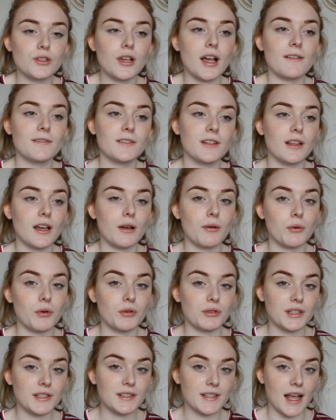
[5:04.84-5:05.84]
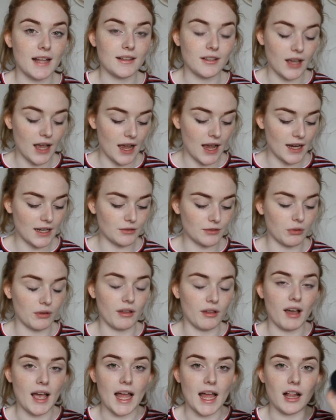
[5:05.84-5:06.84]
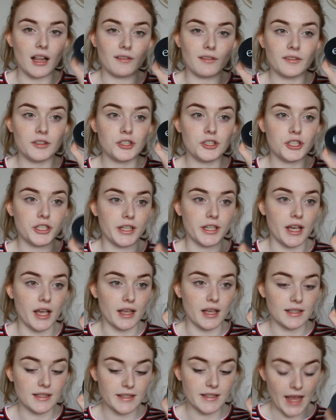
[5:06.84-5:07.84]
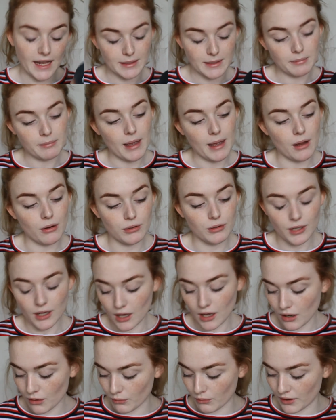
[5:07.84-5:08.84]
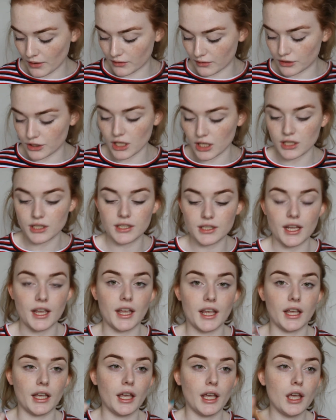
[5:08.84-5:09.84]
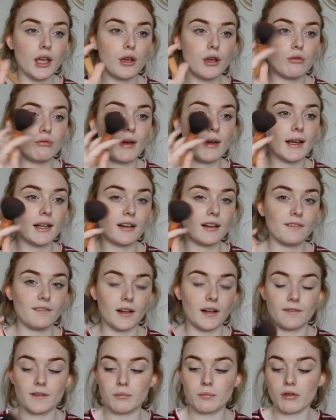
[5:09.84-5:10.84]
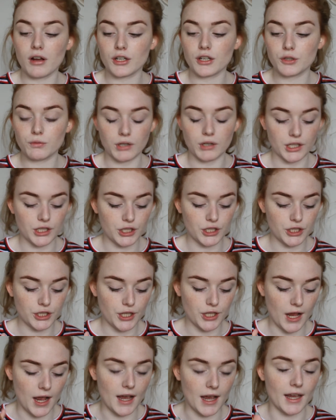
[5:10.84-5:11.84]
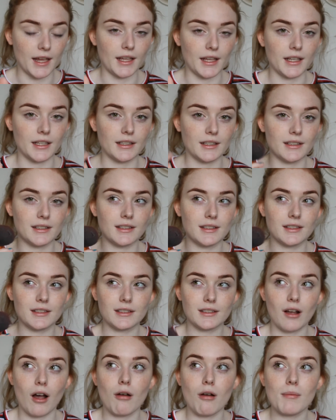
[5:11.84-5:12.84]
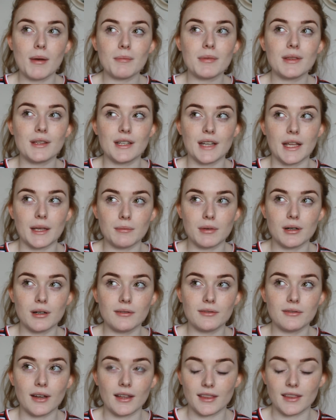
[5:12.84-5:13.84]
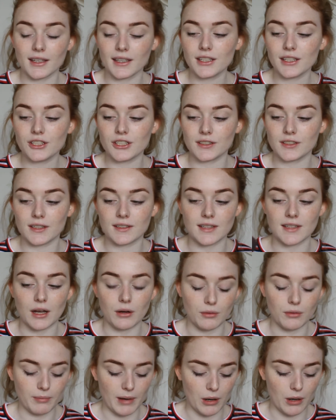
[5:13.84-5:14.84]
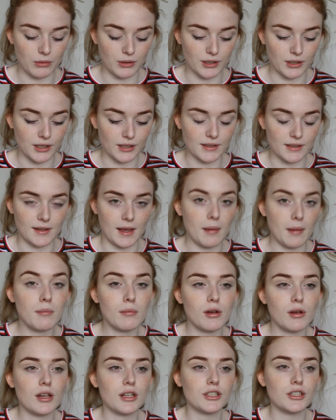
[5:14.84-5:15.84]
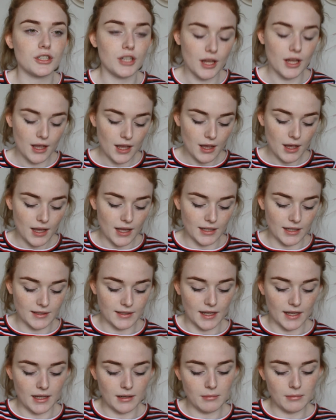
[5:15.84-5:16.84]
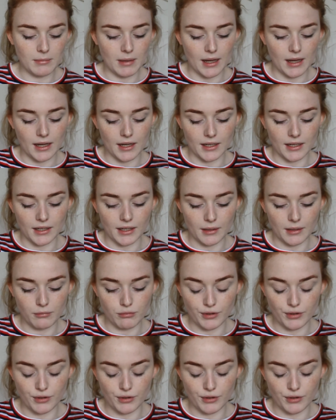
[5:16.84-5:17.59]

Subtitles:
So after that we're going to set our eyes with our e.l.f. Sheer setting powder with just a regular fluffy brush, which I can't remember the name of. I think it's just a sour powder setting brush. It's in my